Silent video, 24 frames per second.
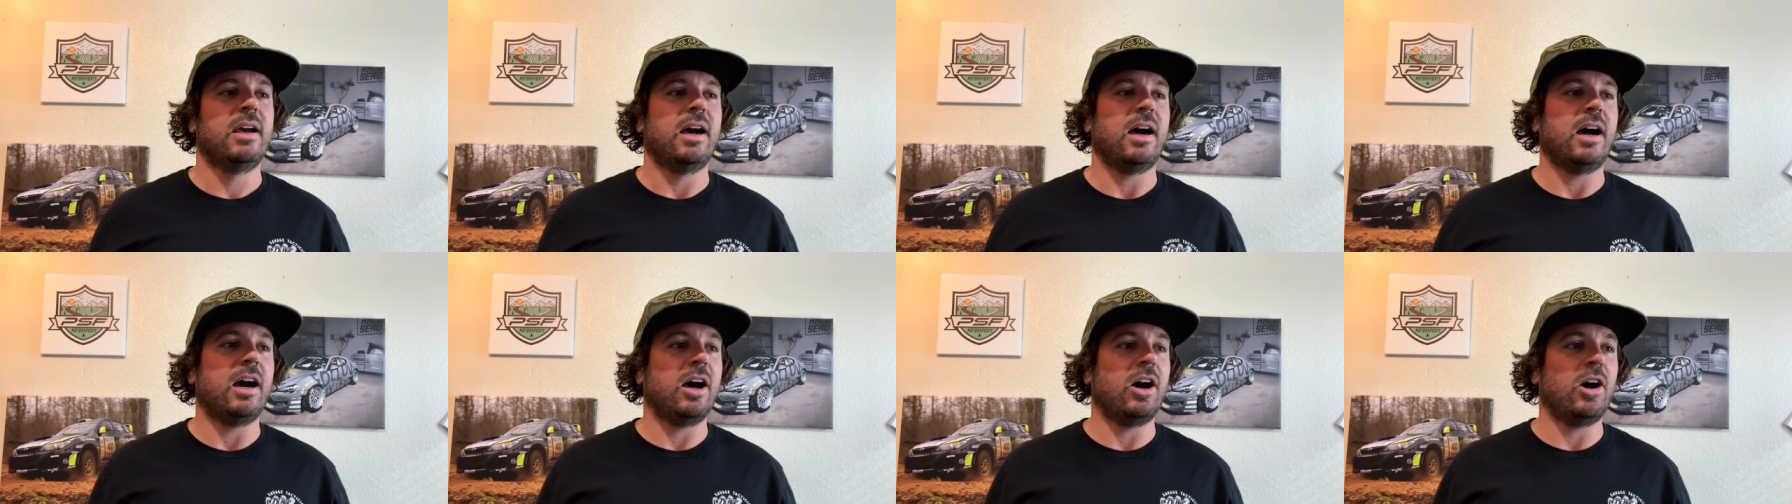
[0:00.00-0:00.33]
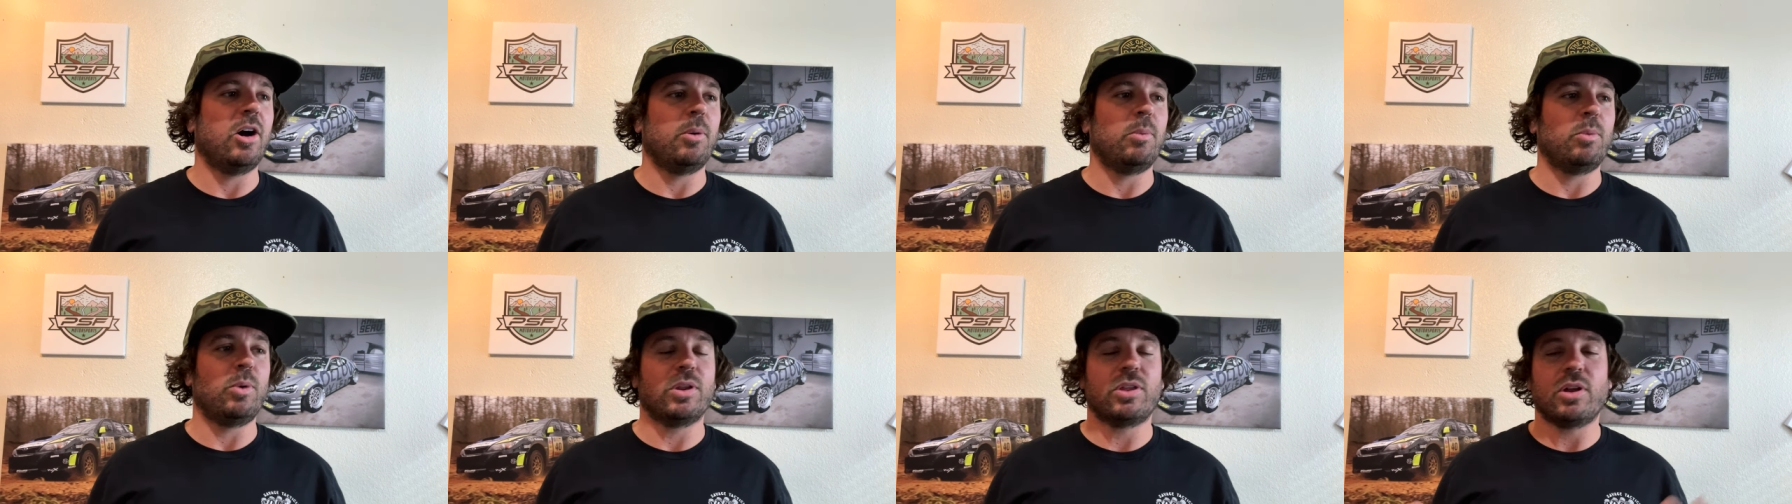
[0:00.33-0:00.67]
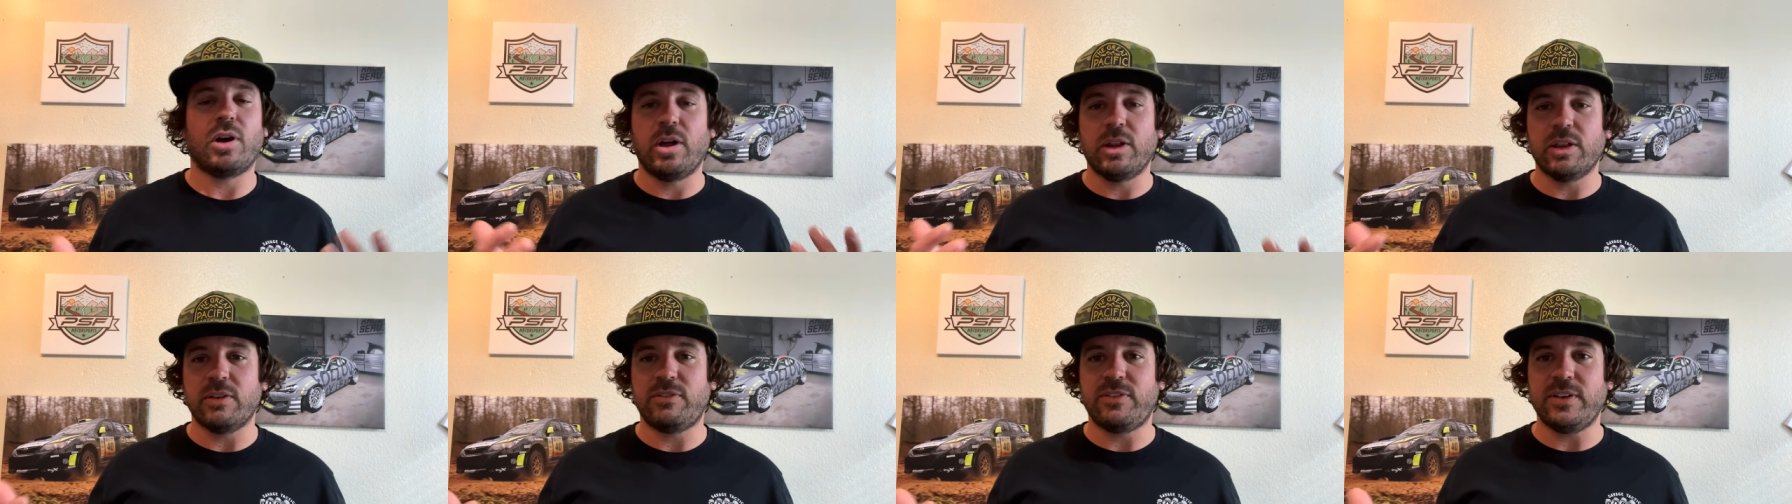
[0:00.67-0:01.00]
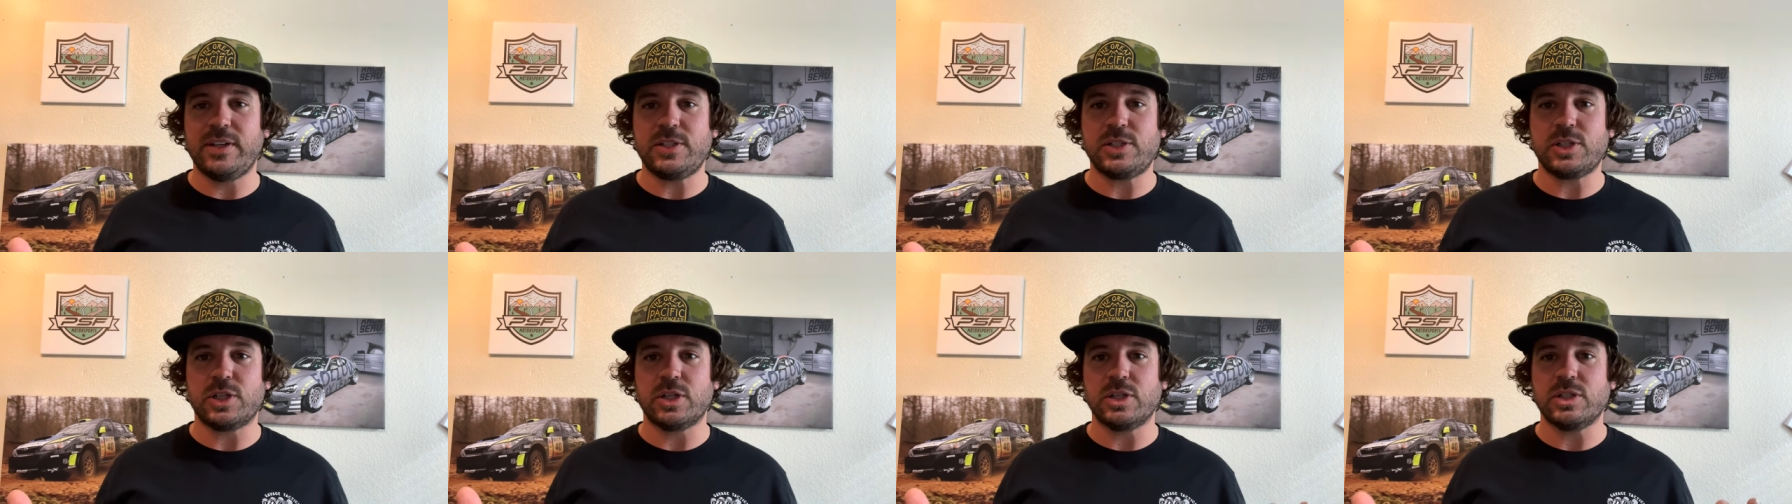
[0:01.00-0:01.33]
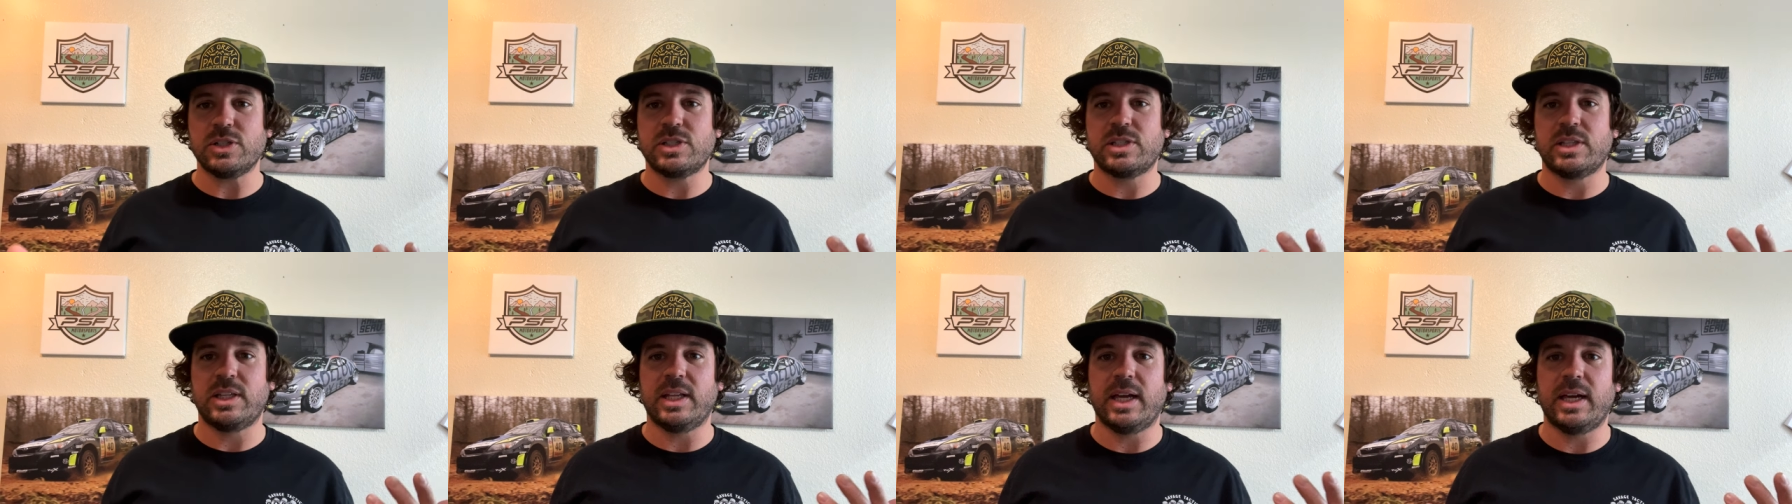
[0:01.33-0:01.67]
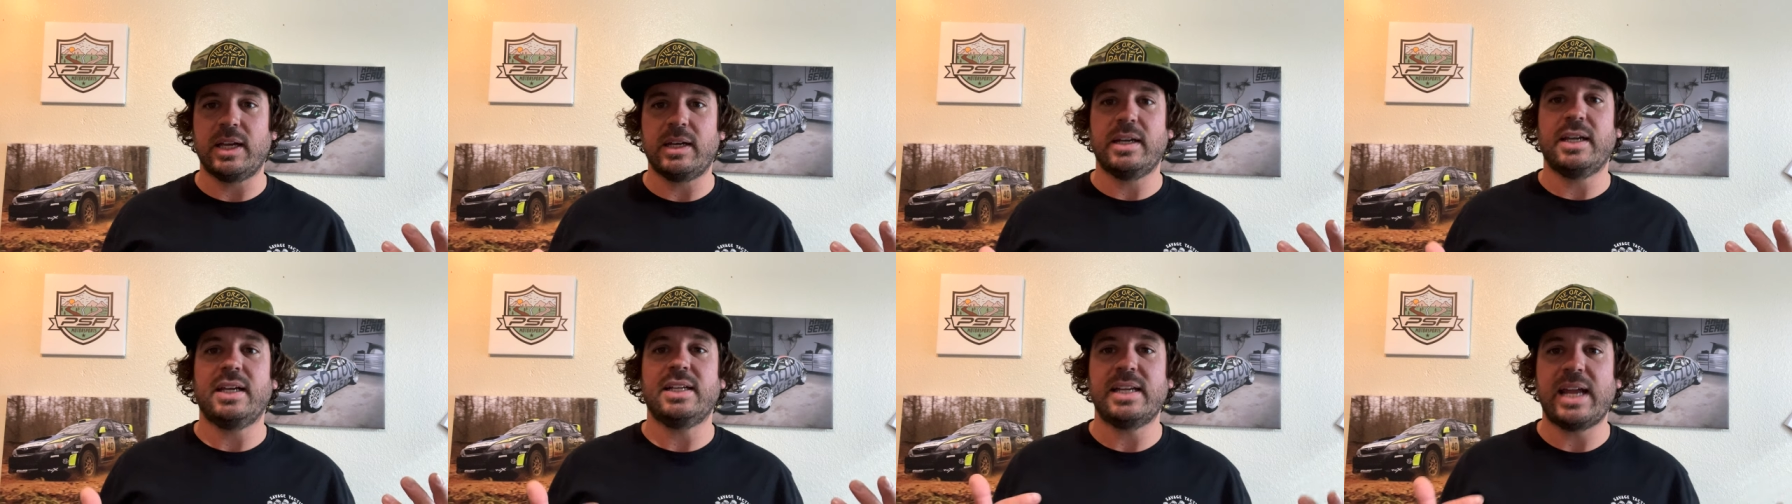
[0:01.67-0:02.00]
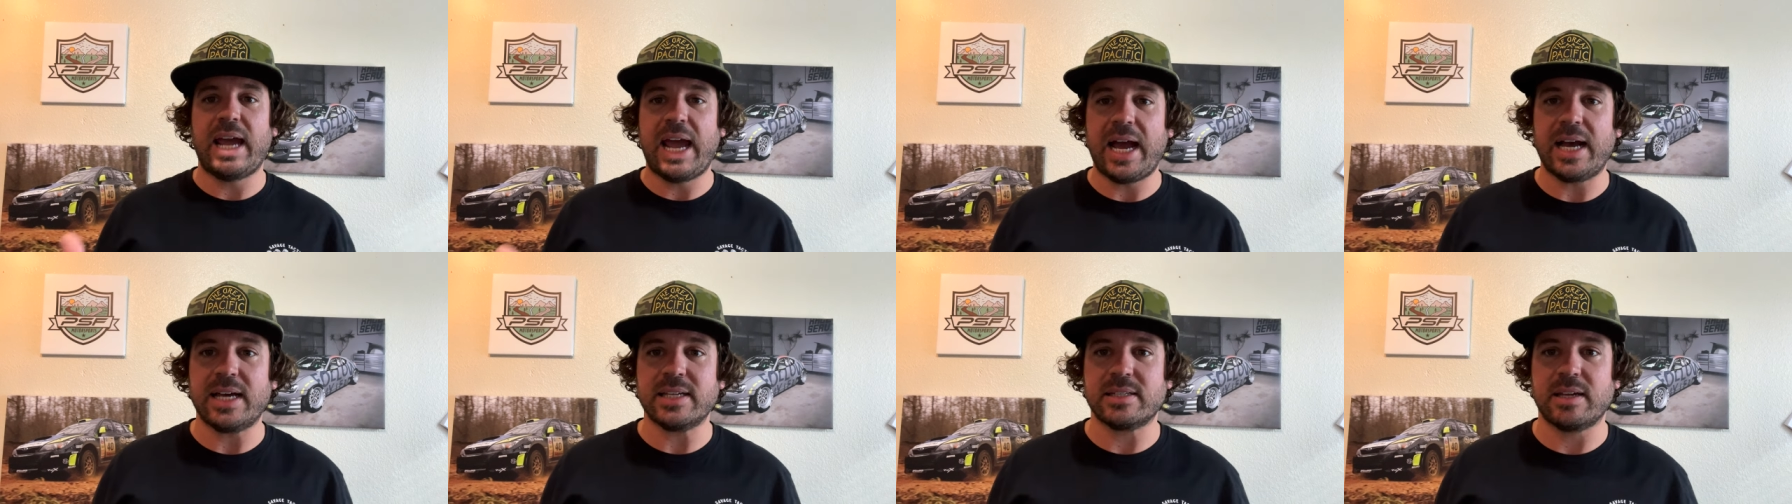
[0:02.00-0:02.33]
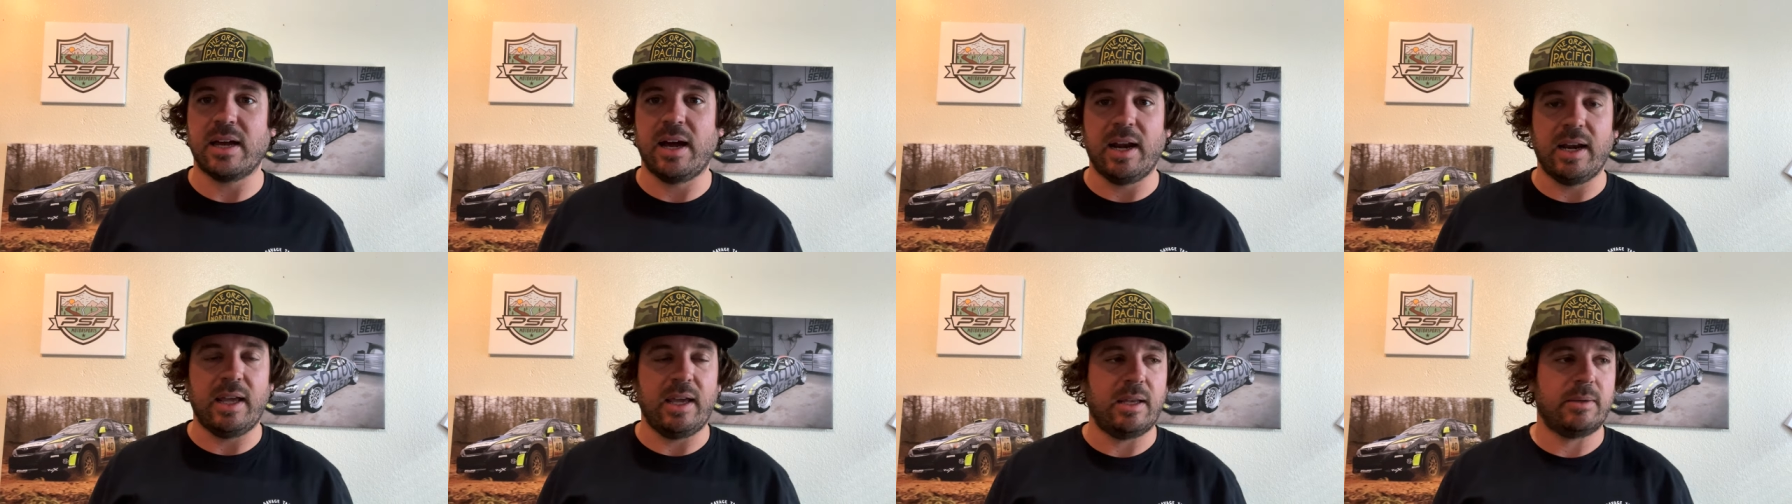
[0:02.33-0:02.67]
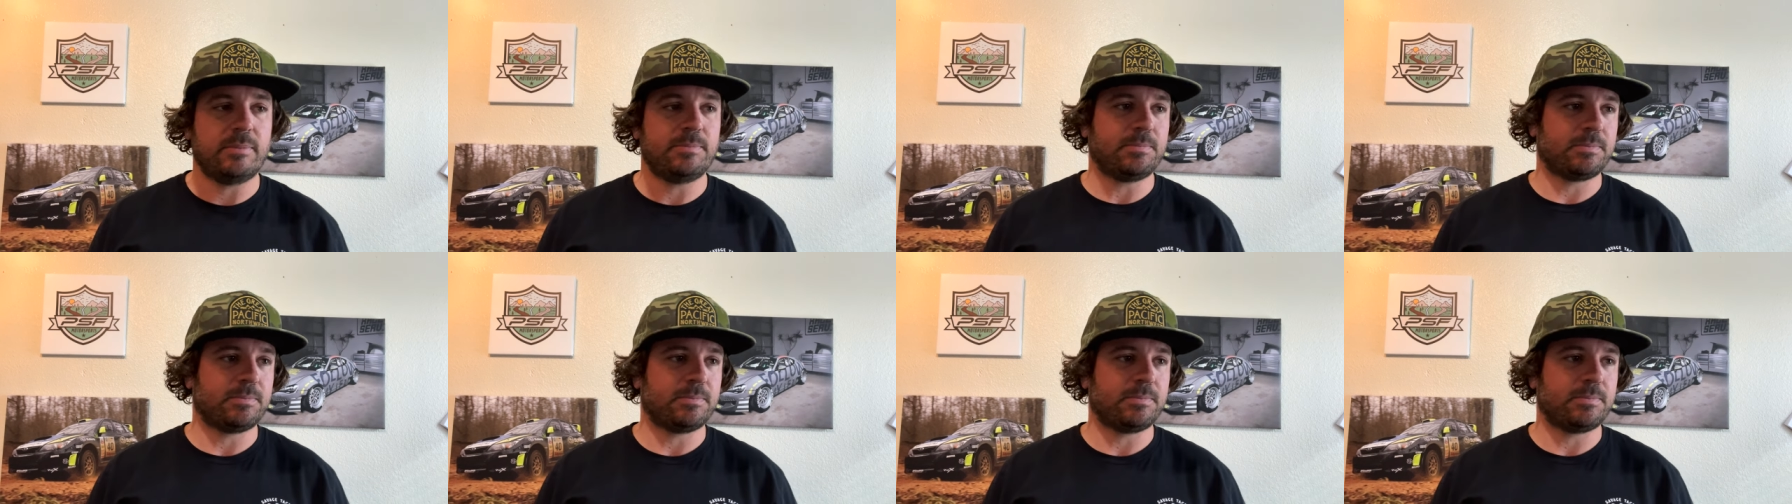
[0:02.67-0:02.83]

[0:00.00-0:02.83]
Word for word: um, with all the features that it has on it.